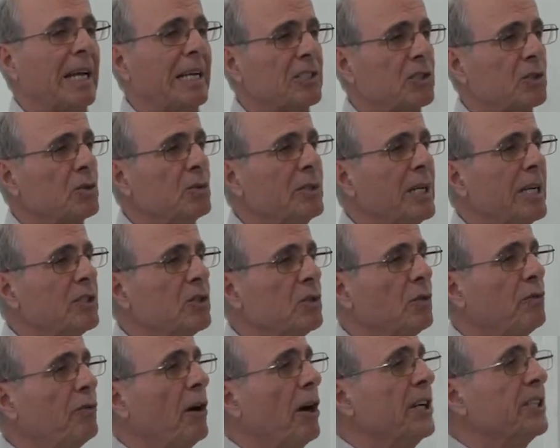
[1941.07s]
As soon as
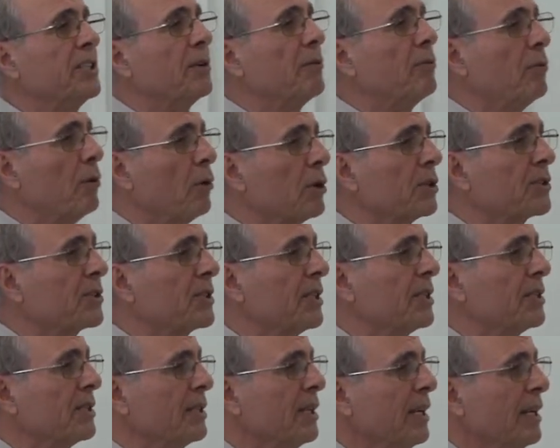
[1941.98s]
you find the
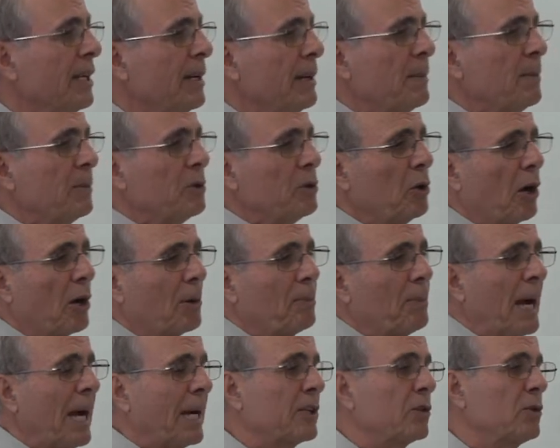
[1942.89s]
forces, you are
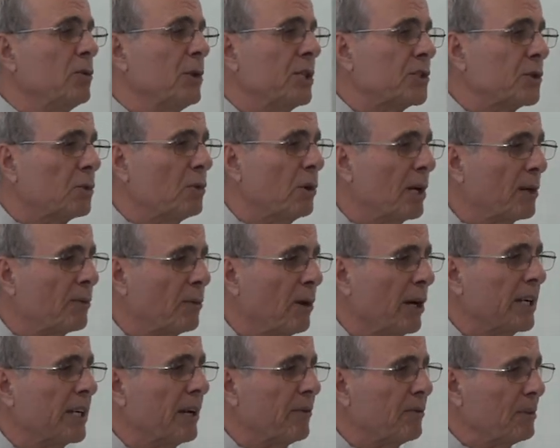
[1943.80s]
back to a square
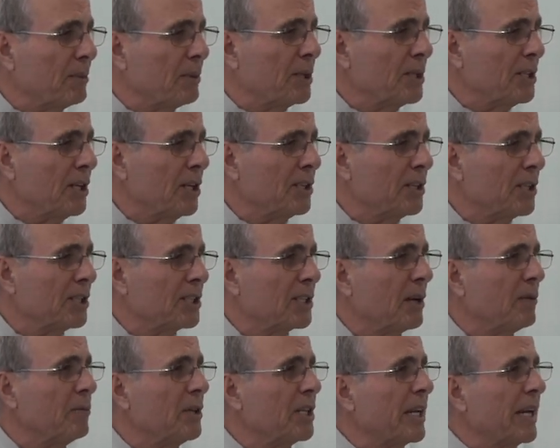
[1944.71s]
one. Everybody
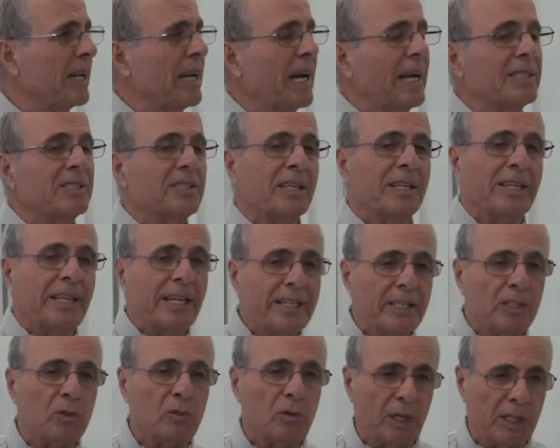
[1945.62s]
understand? We can answer
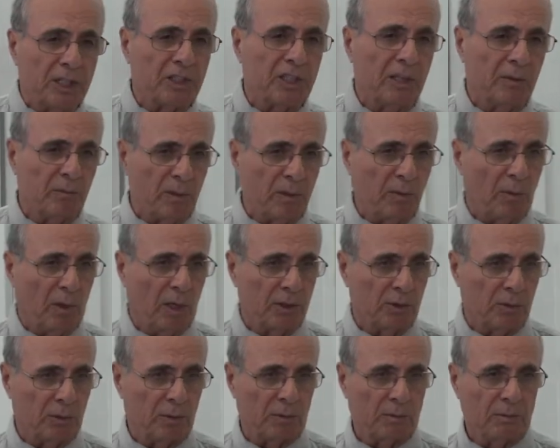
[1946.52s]
any question we
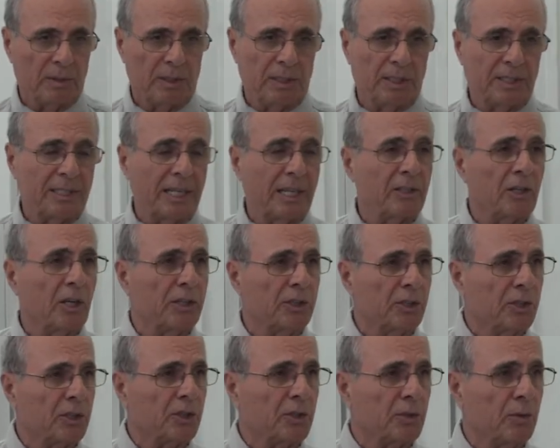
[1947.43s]
want to. Is that
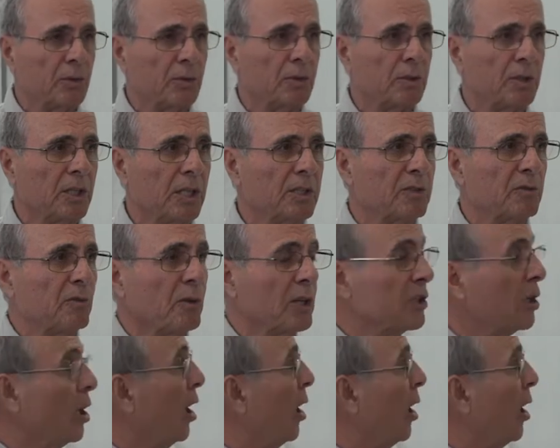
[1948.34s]
understood? Yes. What?